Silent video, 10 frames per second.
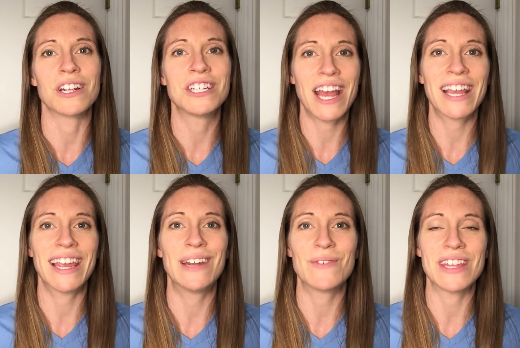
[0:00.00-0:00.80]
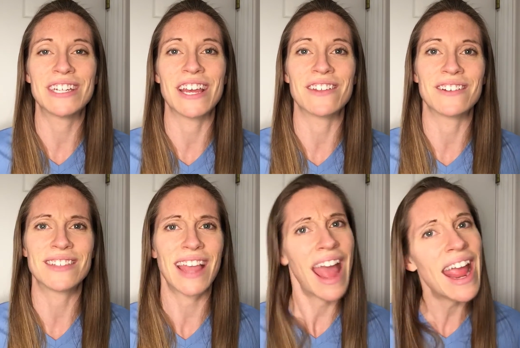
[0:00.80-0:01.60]
to check in with each other and
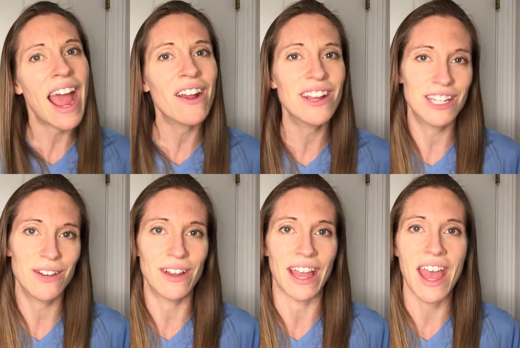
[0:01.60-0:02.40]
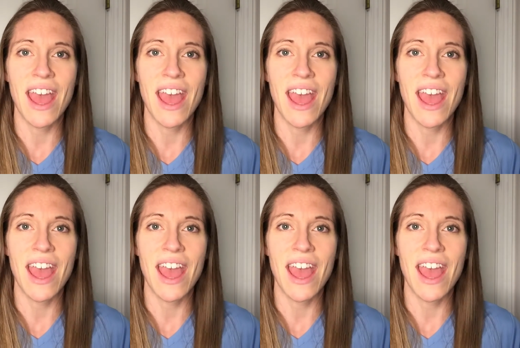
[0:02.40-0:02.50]
say, hey, how are you doing?